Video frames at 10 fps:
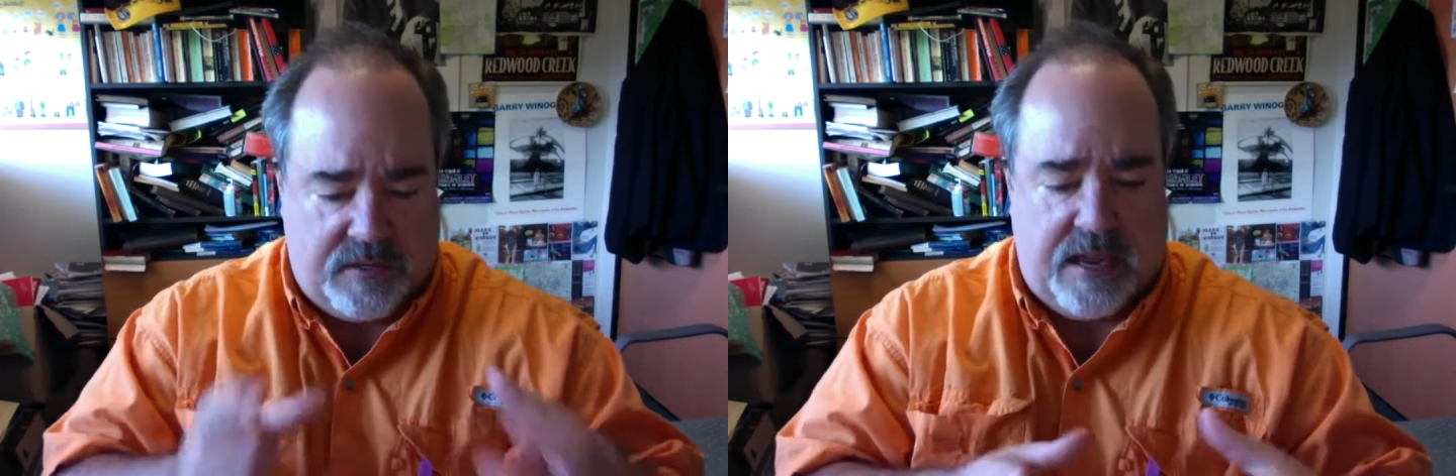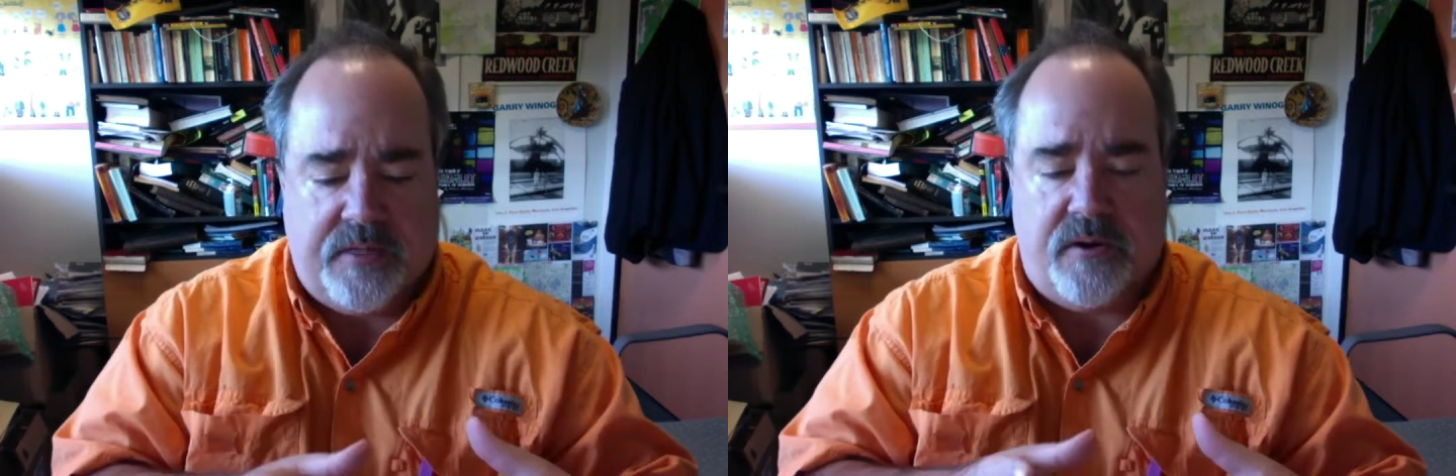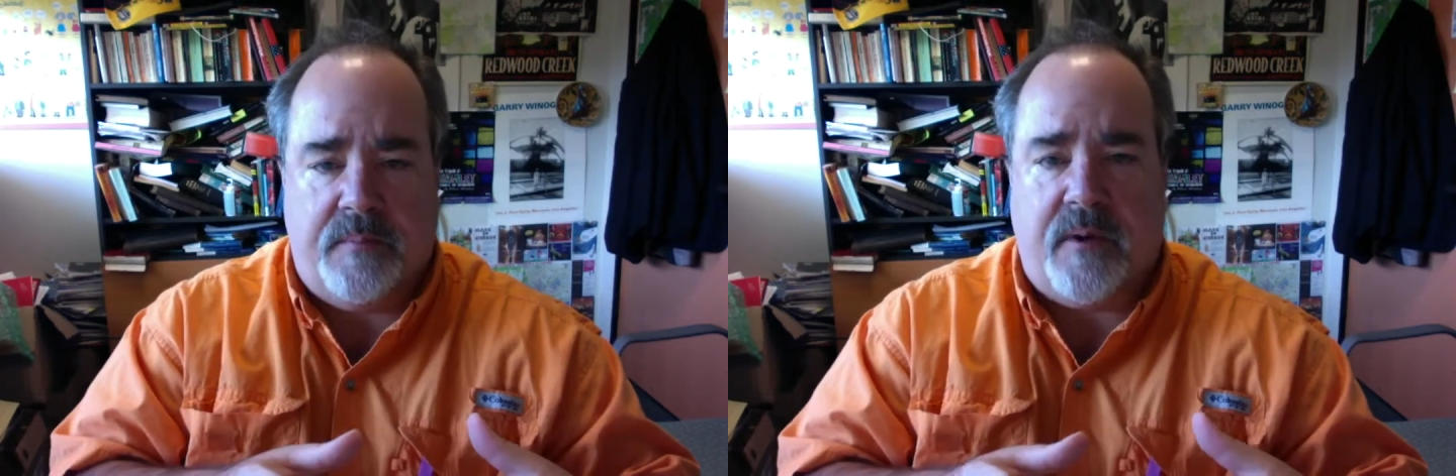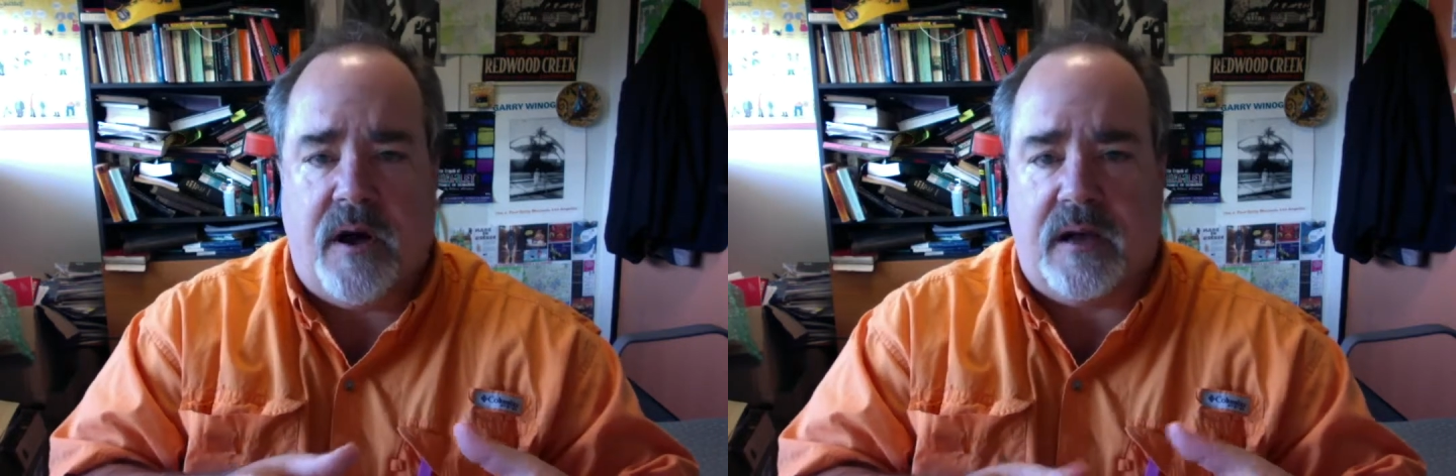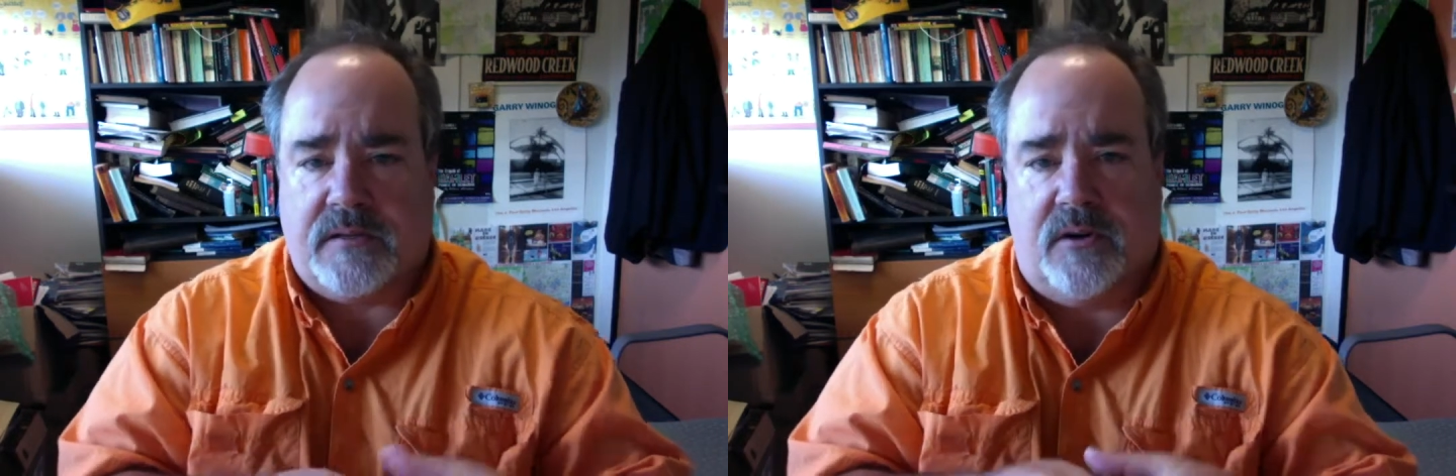together in a
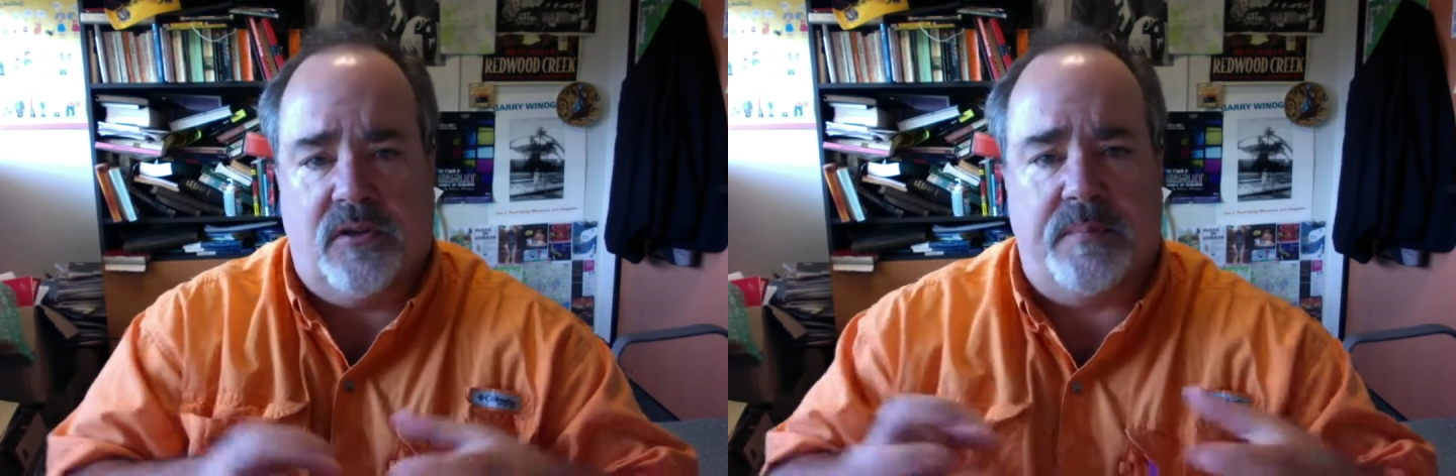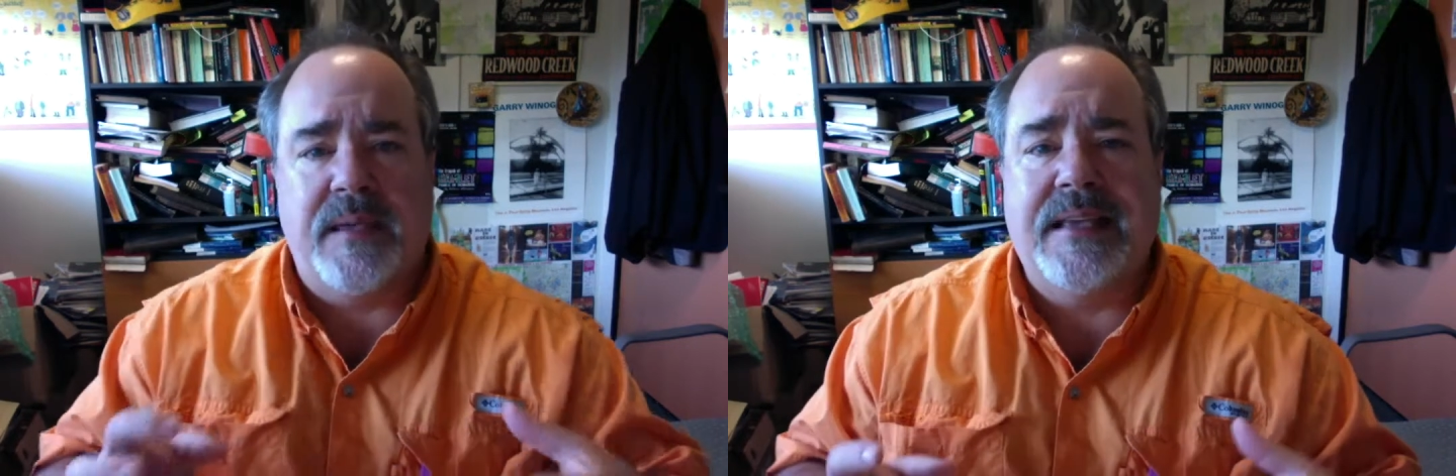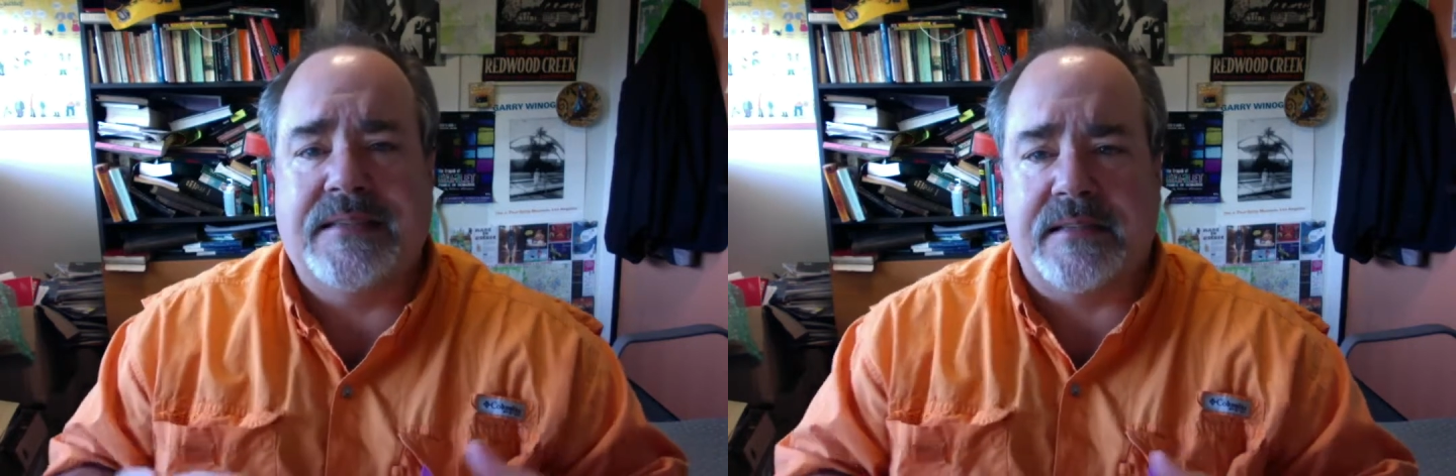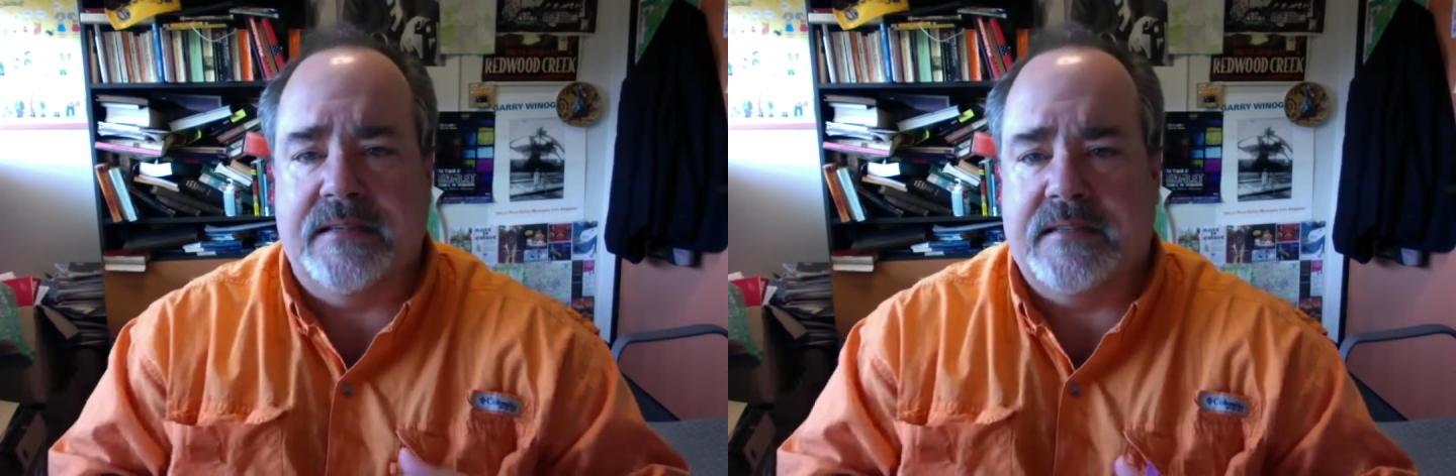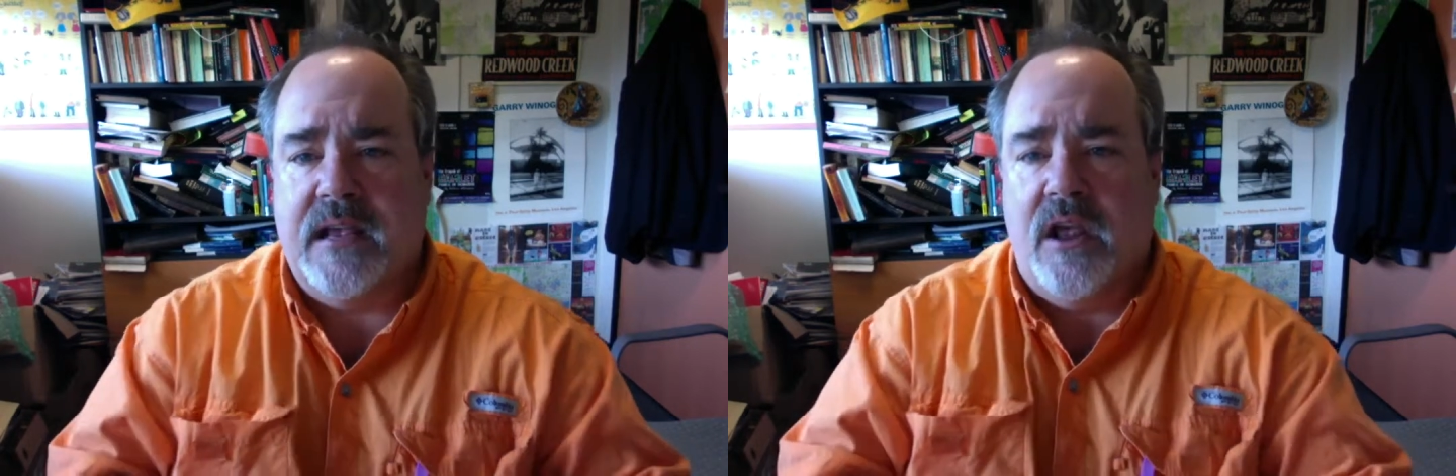box, and all the
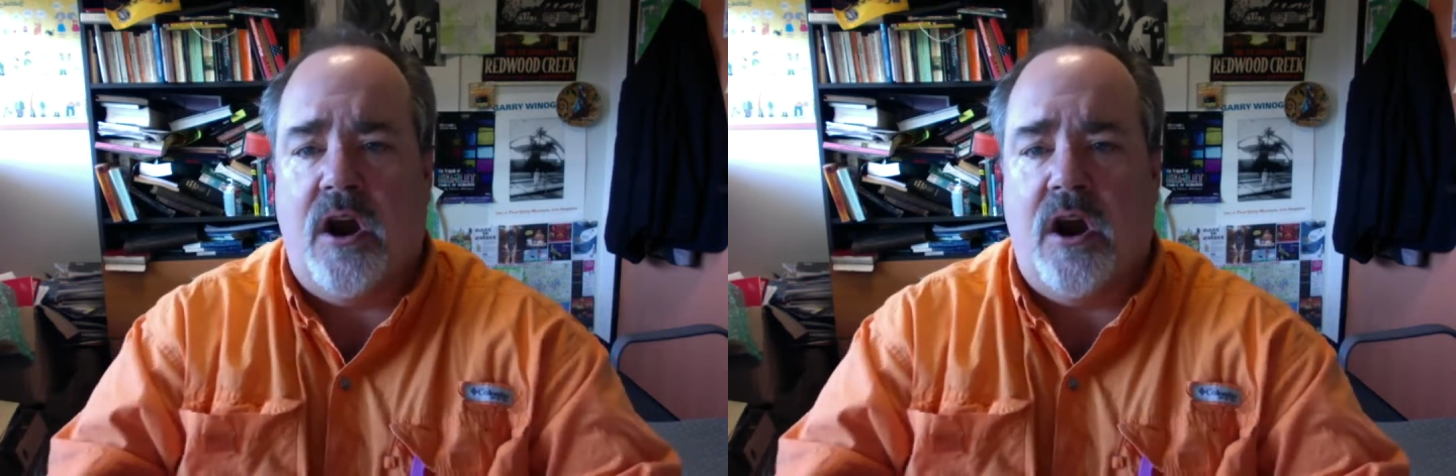pieces